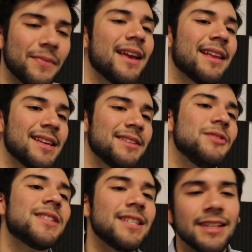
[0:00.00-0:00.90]
and
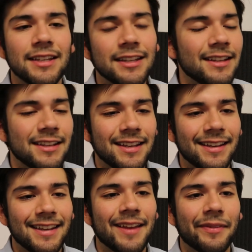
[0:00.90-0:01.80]
you sing it
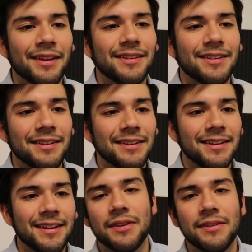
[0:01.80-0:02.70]
and then
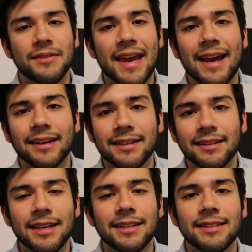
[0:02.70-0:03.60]
you can't
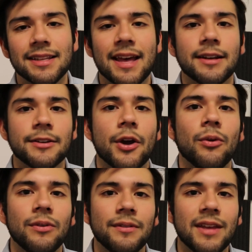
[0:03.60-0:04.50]
get to that
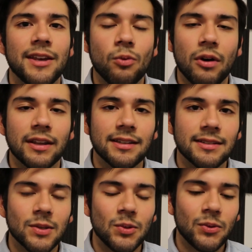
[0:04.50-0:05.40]
note that you wanna
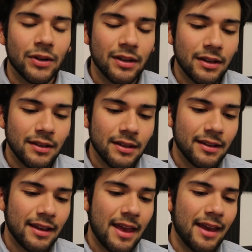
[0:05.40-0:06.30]
get to.
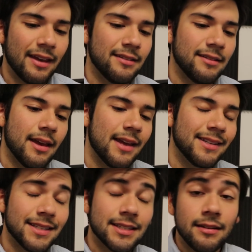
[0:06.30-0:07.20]
And
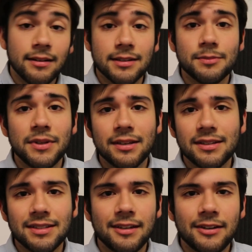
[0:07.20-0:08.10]
it sucks
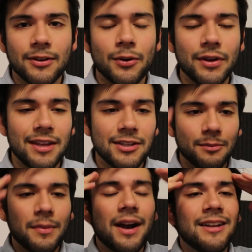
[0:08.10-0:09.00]
because, you know, in
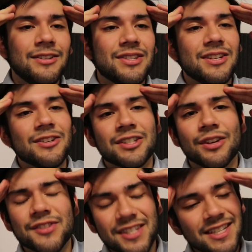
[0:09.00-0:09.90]
your mind, you see
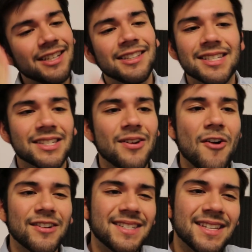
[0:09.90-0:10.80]
yourself singing this
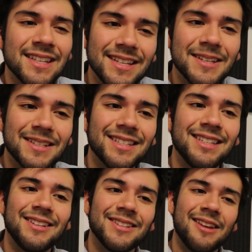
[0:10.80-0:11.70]
song and singing
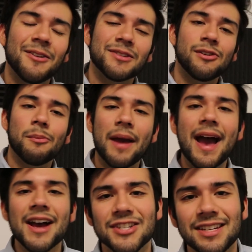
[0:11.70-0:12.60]
it, you know, so
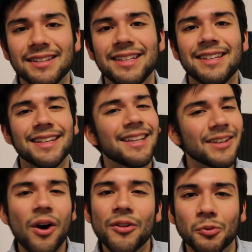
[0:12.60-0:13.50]
passionately and
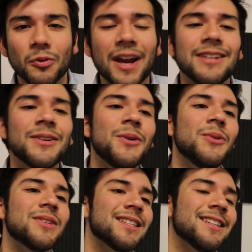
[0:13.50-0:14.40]
getting all the right
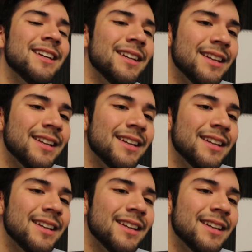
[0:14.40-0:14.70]
notes and